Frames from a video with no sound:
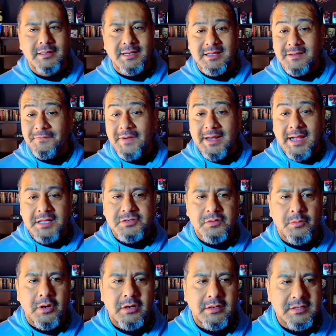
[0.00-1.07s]
in the financial
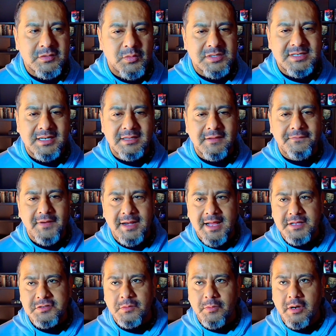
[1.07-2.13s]
markets. What's hitting the
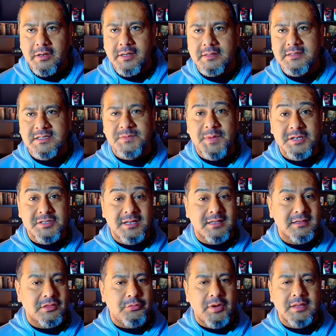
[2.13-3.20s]
financial markets, especially on
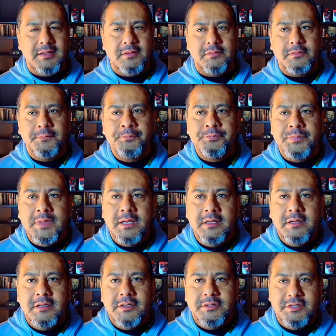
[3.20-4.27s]
the threat level?
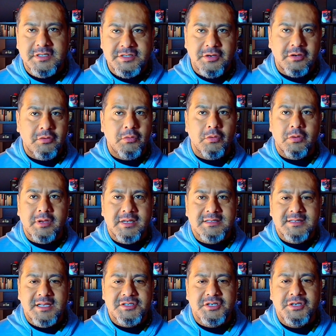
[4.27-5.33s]
Does your
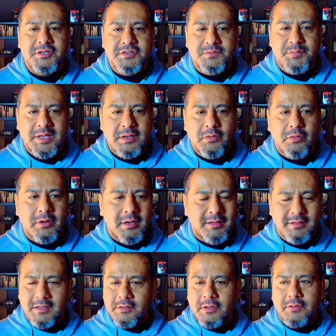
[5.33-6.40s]
organization use Bitcoin?
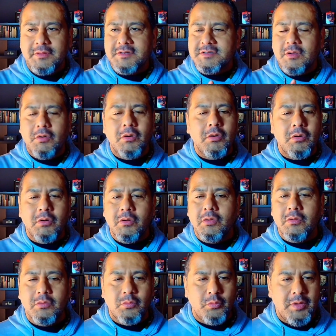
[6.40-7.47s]
You know, there's a
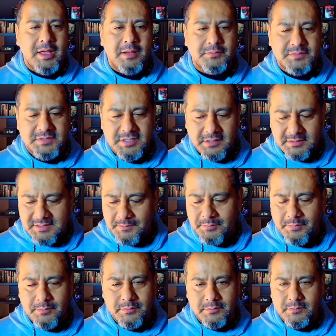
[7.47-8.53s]
whole web to
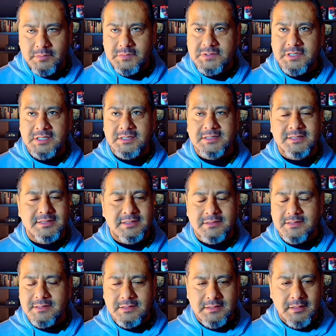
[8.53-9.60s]
get
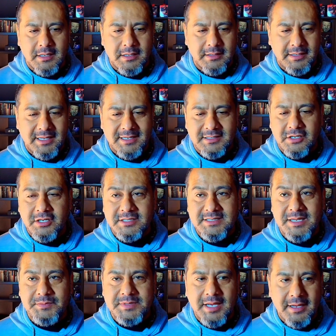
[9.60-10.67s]
a good
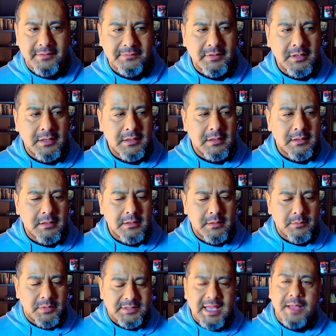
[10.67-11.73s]
deep dive.
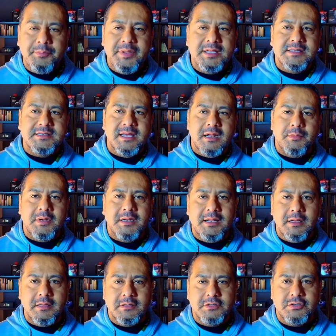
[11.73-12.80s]
But that being said, I'm going
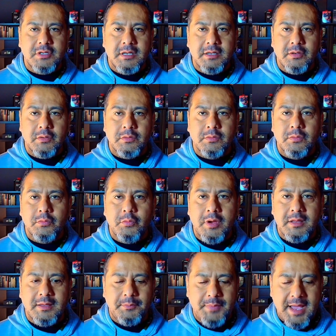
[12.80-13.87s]
to
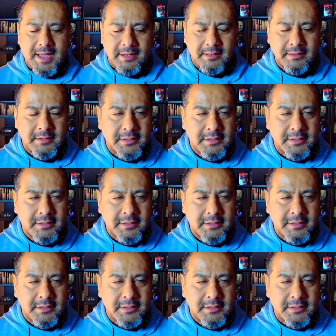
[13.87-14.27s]
rail it back.